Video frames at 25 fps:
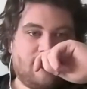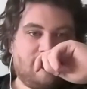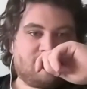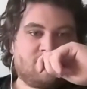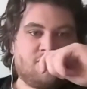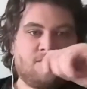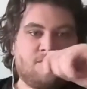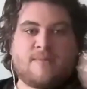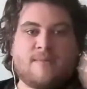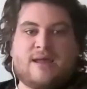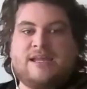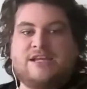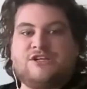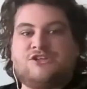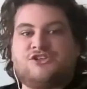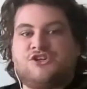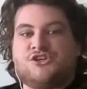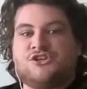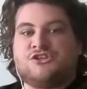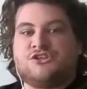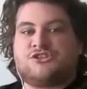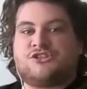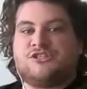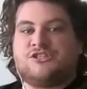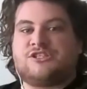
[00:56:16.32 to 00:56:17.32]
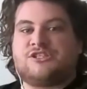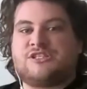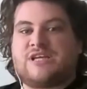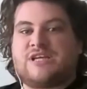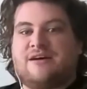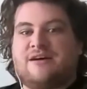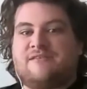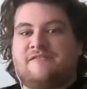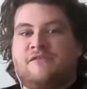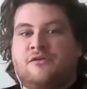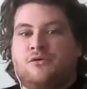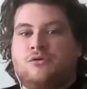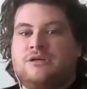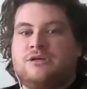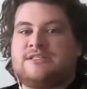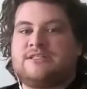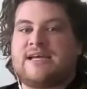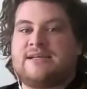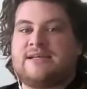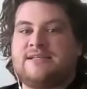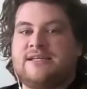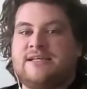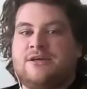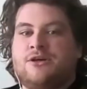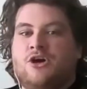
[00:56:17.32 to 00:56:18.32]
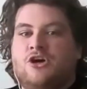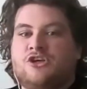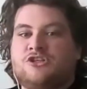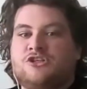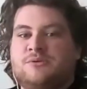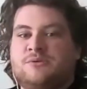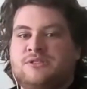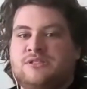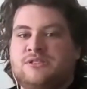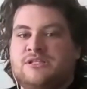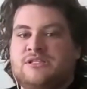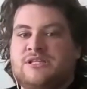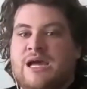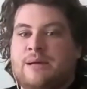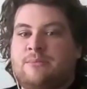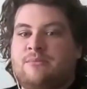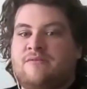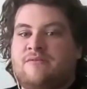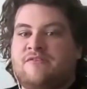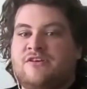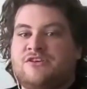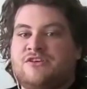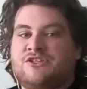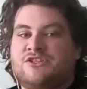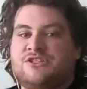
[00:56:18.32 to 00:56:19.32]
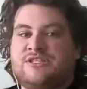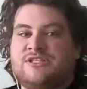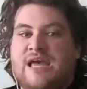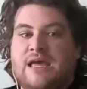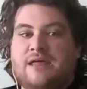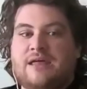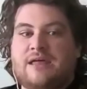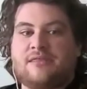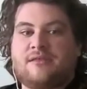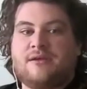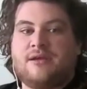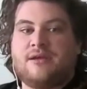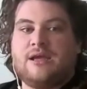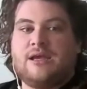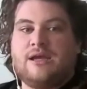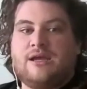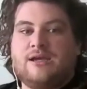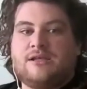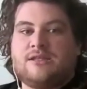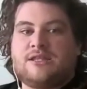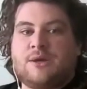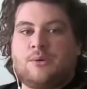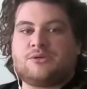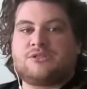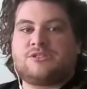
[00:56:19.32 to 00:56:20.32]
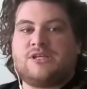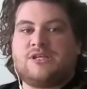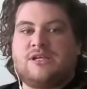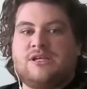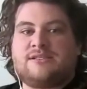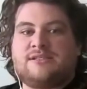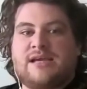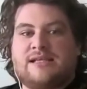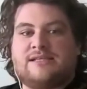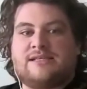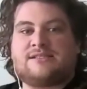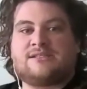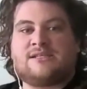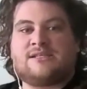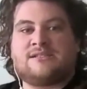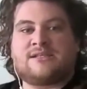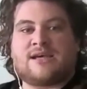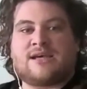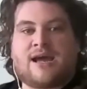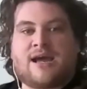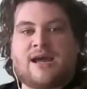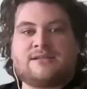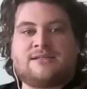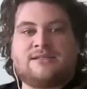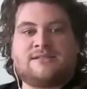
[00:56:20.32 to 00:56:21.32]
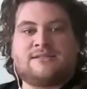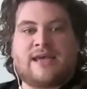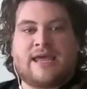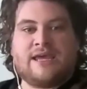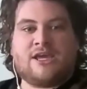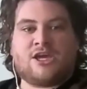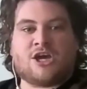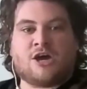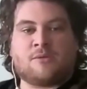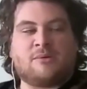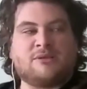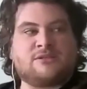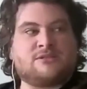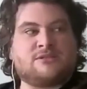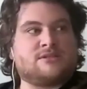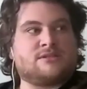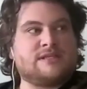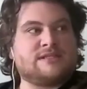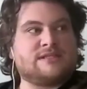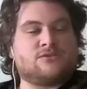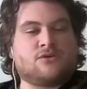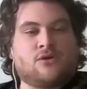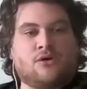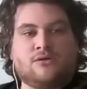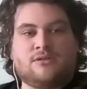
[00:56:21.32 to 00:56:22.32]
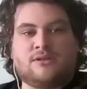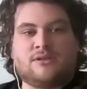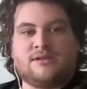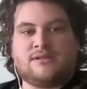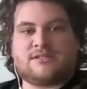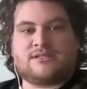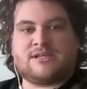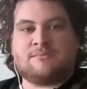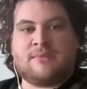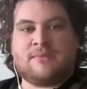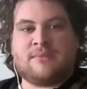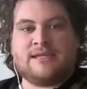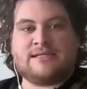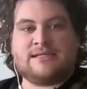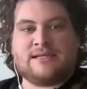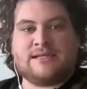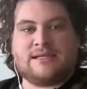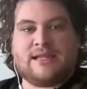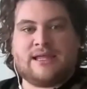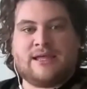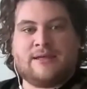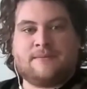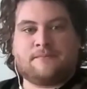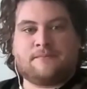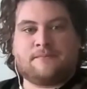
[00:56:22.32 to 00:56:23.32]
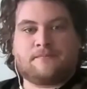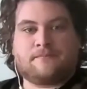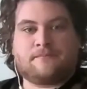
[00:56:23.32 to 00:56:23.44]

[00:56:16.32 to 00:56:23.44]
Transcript: For many students and staff who were attending Goldsmiths at the time of Fisher's death, there was an intense desire to take up its discordance immediately,